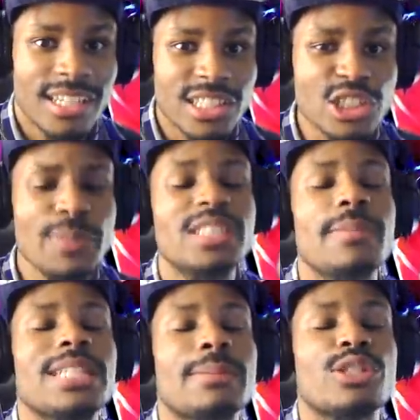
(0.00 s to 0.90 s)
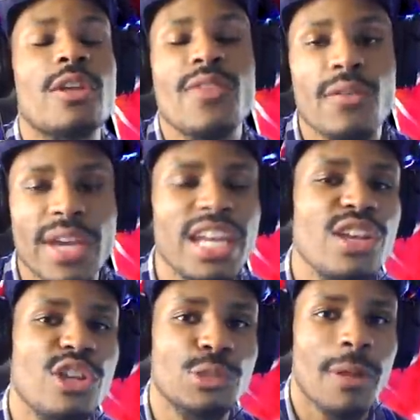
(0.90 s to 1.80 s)
Social media is going tap screen if you have
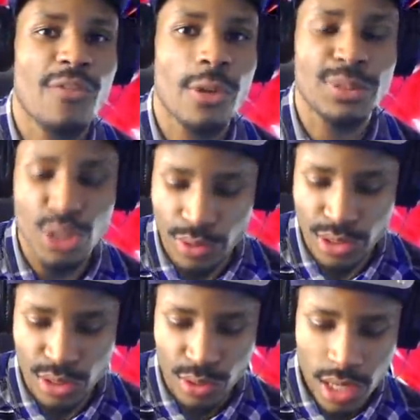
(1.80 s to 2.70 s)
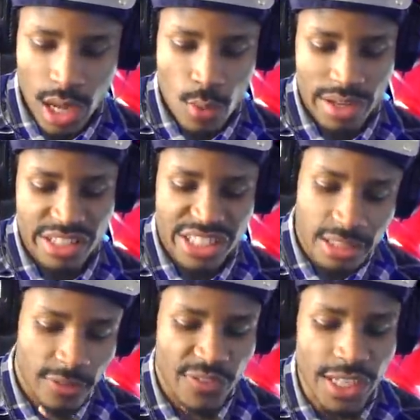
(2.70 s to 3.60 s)
any of those platforms, you know what to do. We're gonna
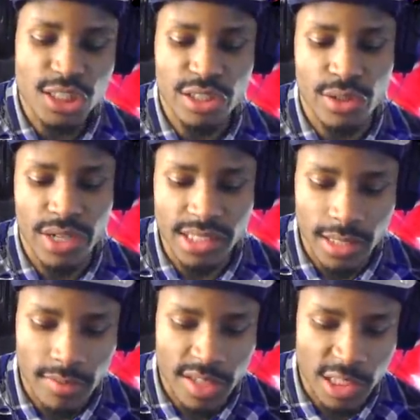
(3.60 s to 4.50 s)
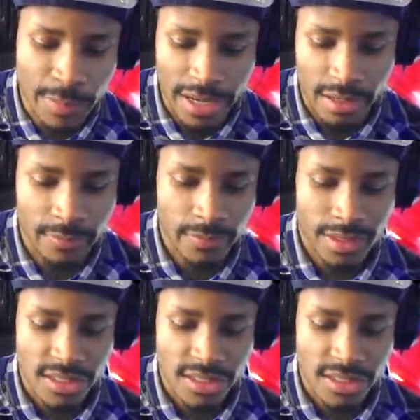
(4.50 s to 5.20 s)
check out the featured units of this banner.